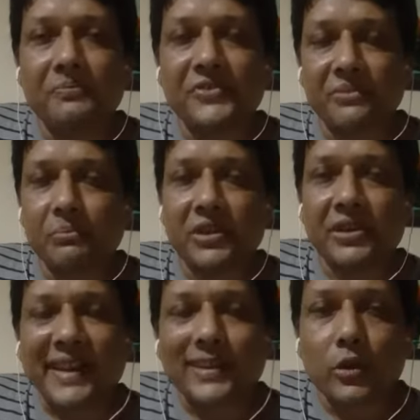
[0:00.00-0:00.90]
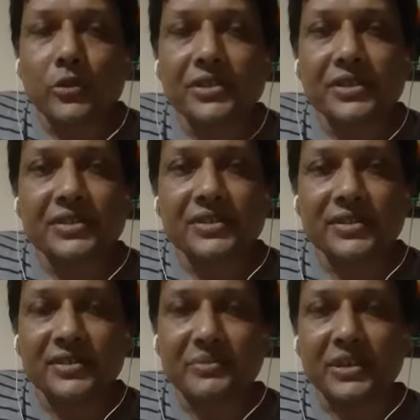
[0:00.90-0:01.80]
chamber technologies
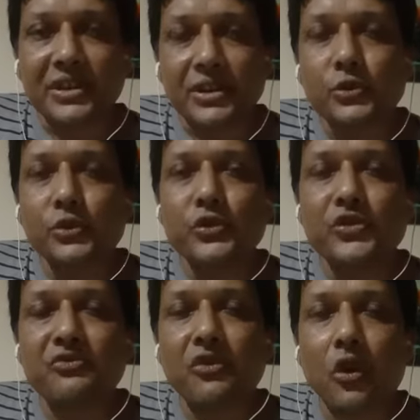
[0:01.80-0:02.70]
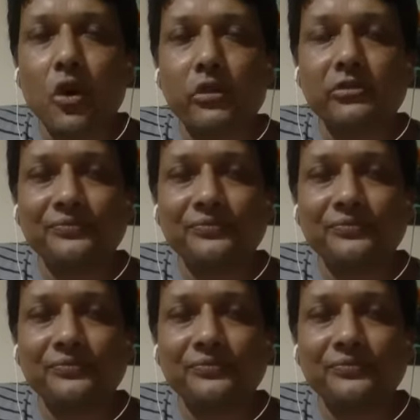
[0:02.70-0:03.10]
is being used for